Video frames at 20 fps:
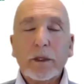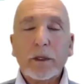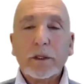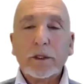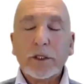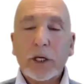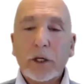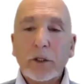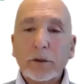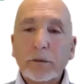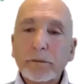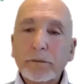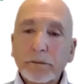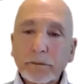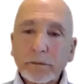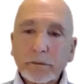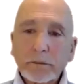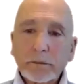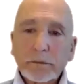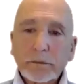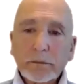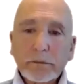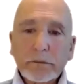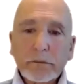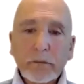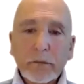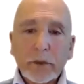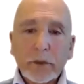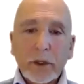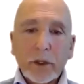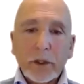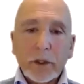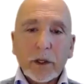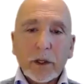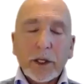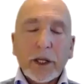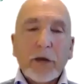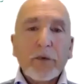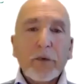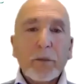So
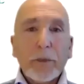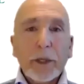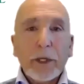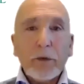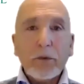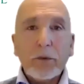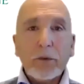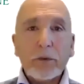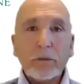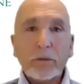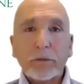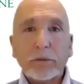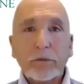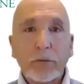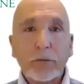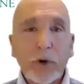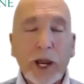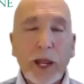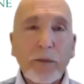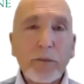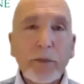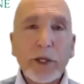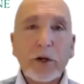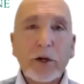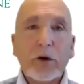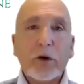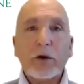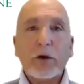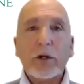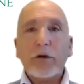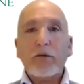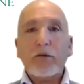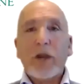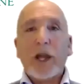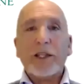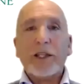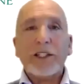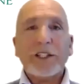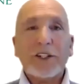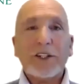enough of me rambling on and
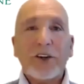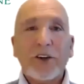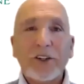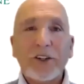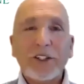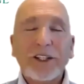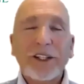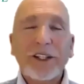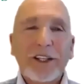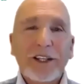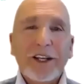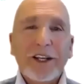ranting on.